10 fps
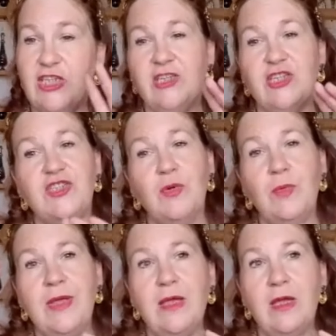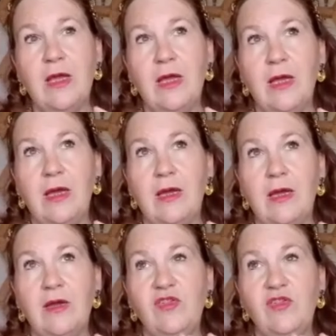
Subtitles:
changes. So we have